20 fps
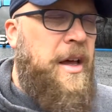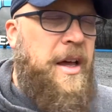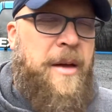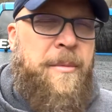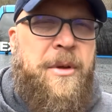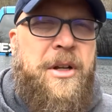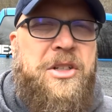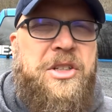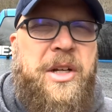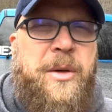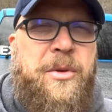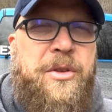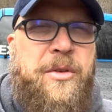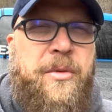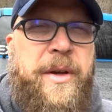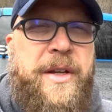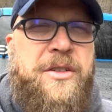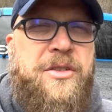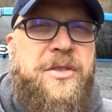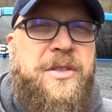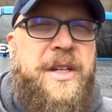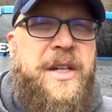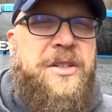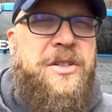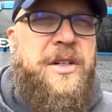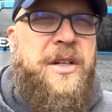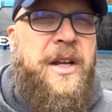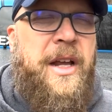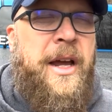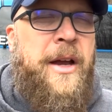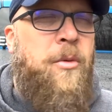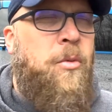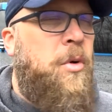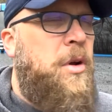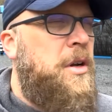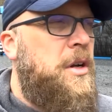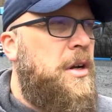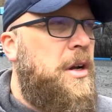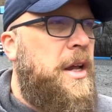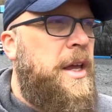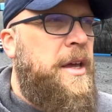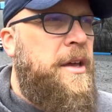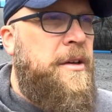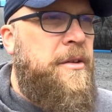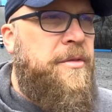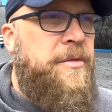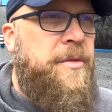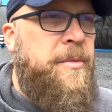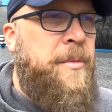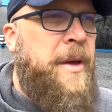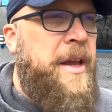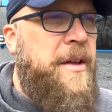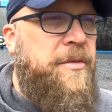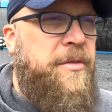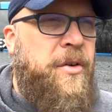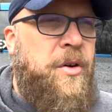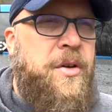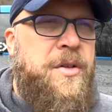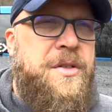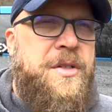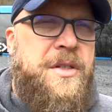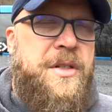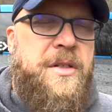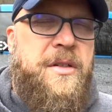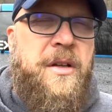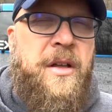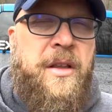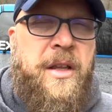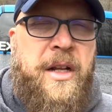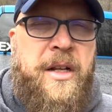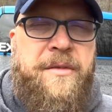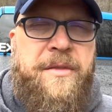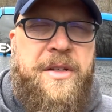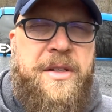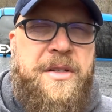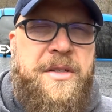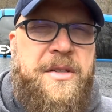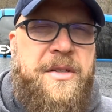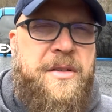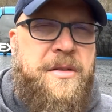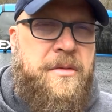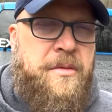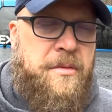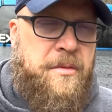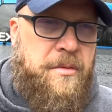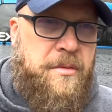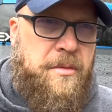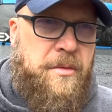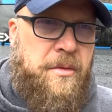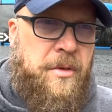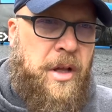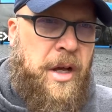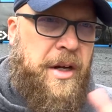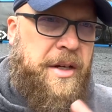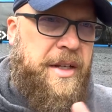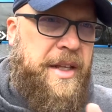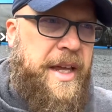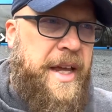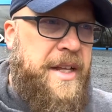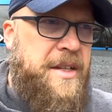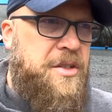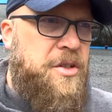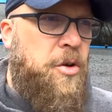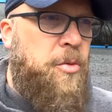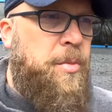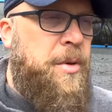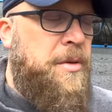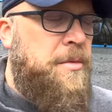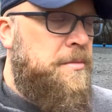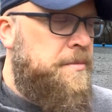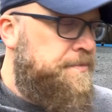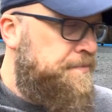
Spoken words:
I'm going to check with the ranger station. I wonder if May 1st, a lot of these locked gates open.